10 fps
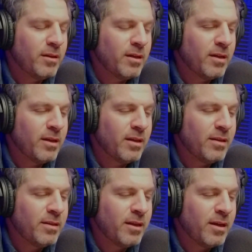
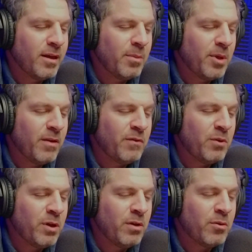And if you
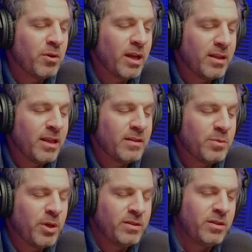can create that
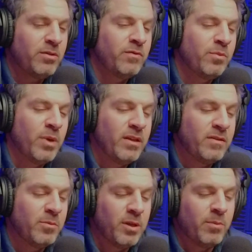space, then you've made
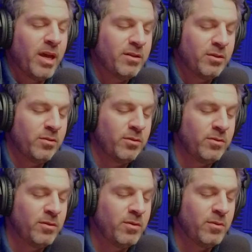something magical.
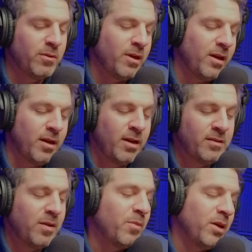So I
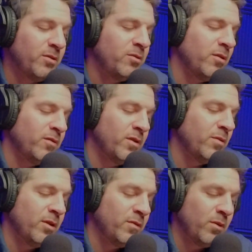say Mazel Tov to you.
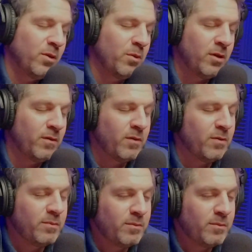That's really wonderful.